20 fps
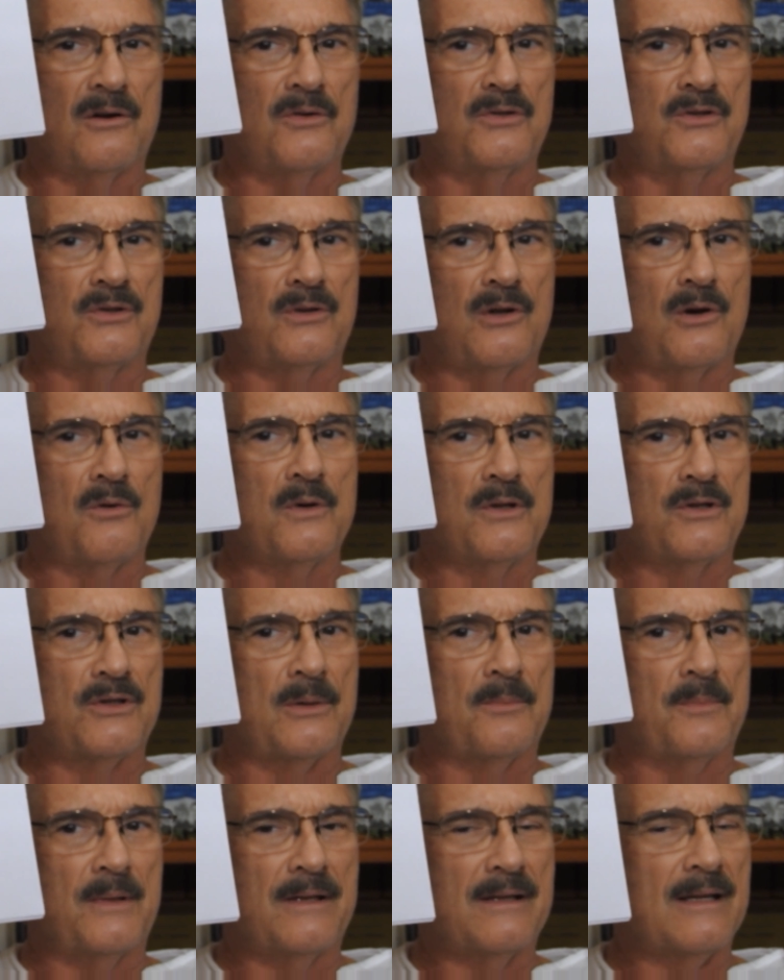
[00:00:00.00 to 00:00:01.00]
go with
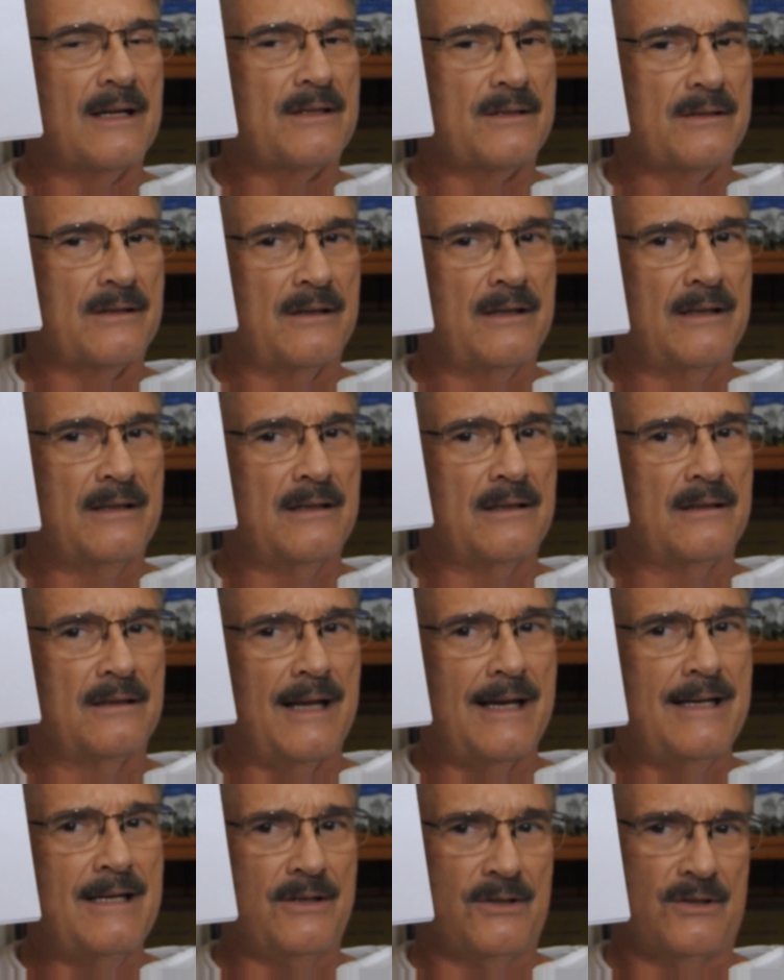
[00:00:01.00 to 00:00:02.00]
something that's in the
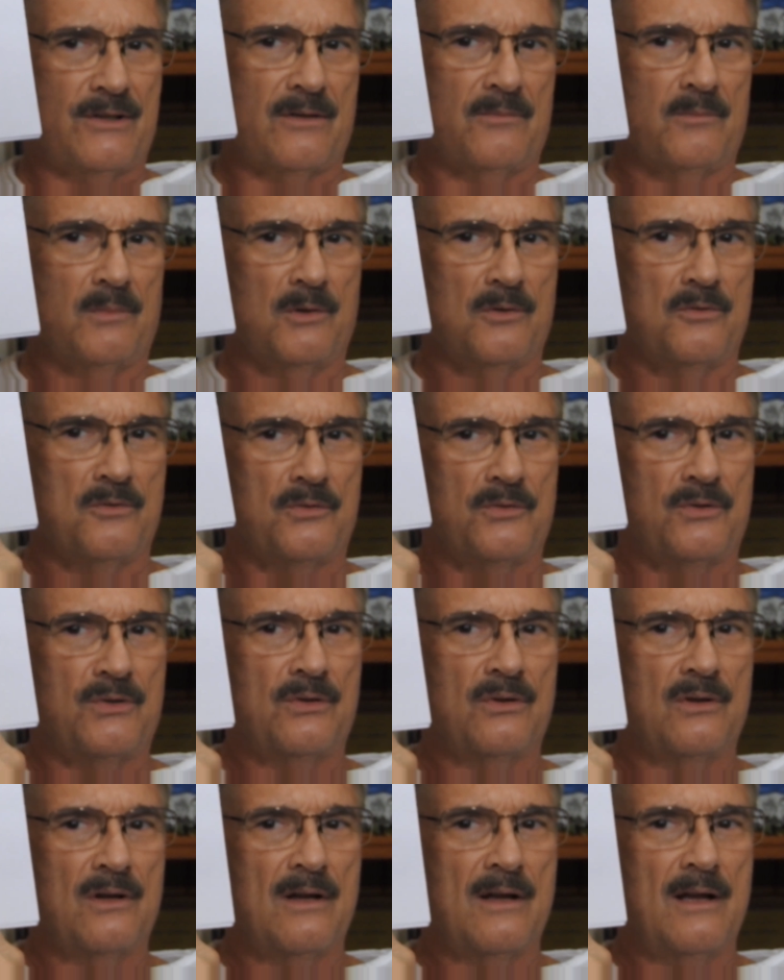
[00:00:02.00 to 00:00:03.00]
lightest of
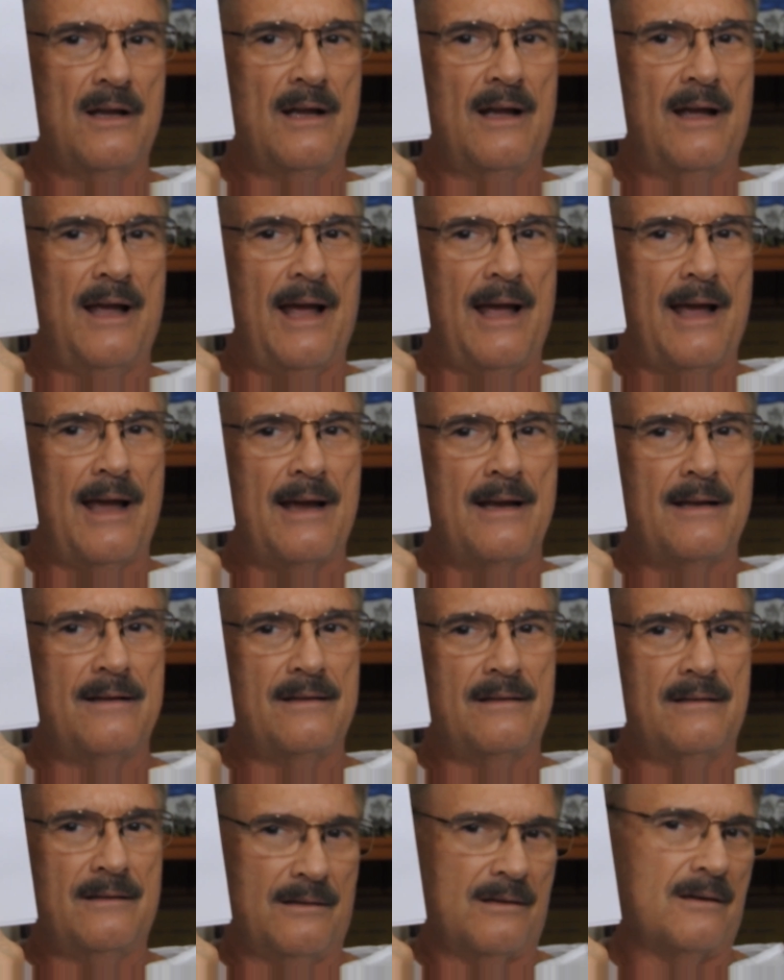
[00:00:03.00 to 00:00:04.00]
blues.
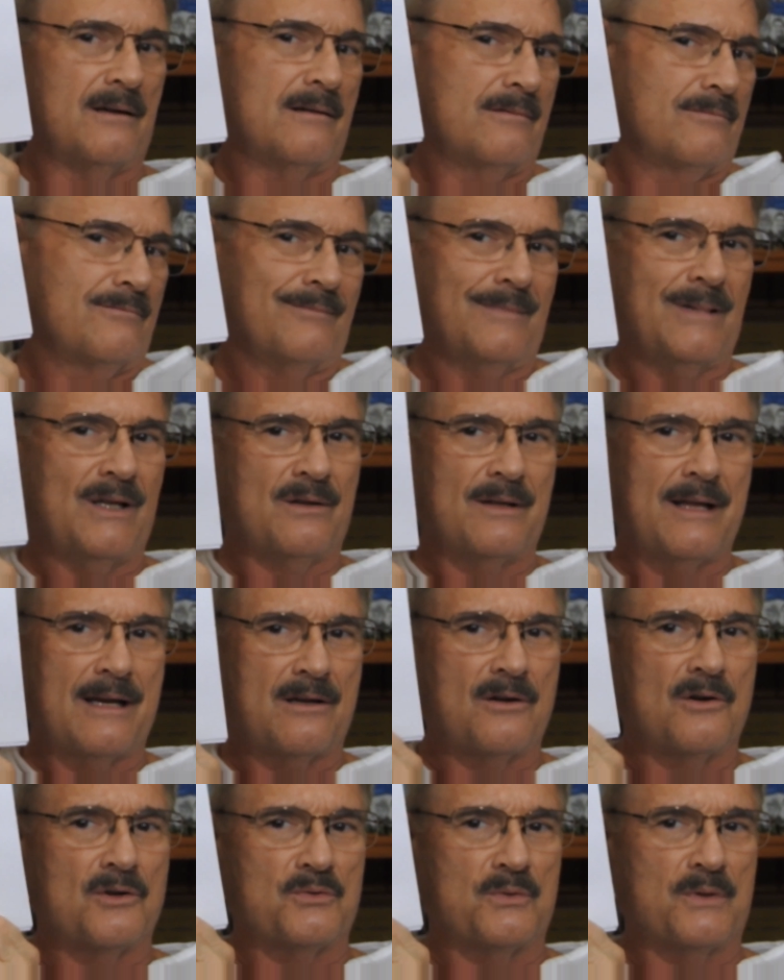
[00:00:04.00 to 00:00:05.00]
And
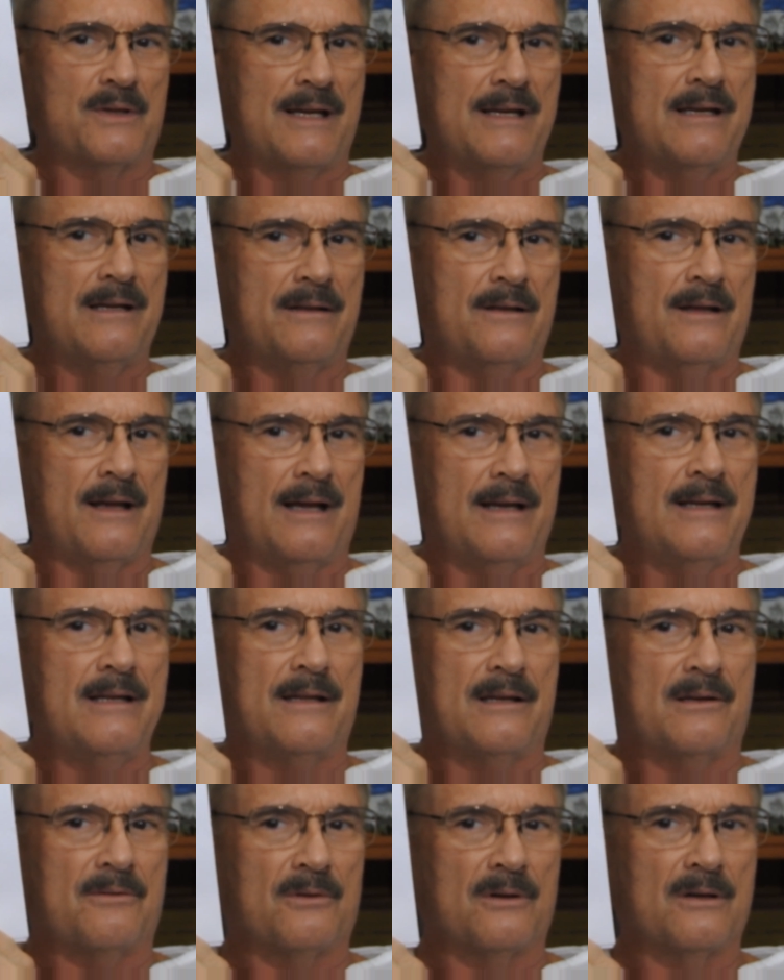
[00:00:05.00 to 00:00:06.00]
that goes with
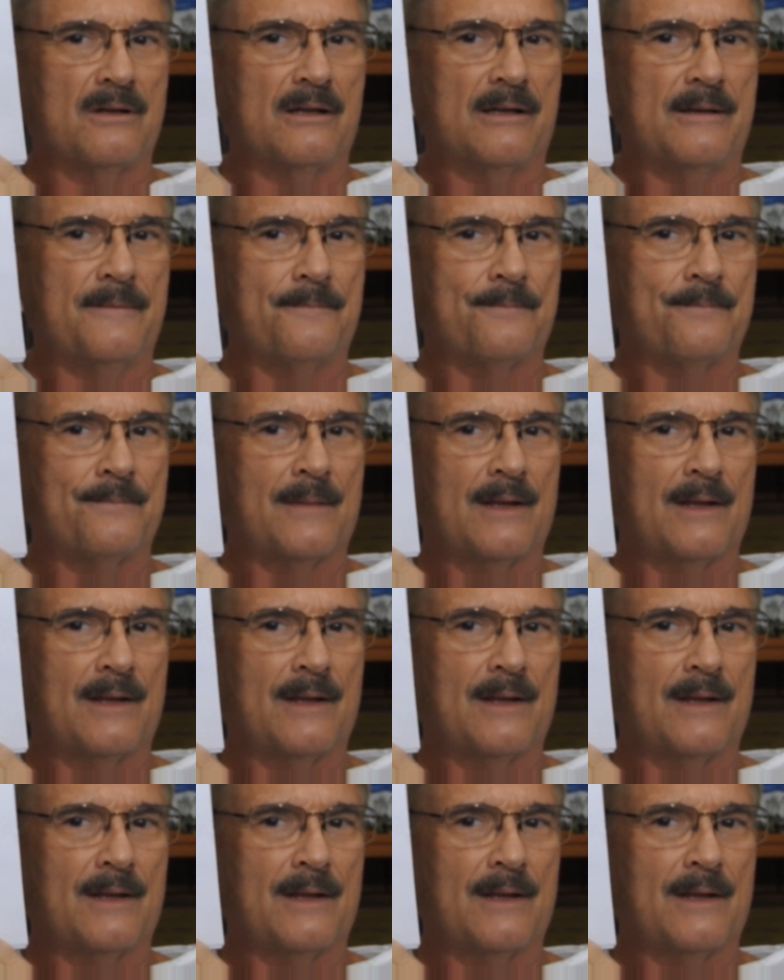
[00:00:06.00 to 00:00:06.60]
anything really.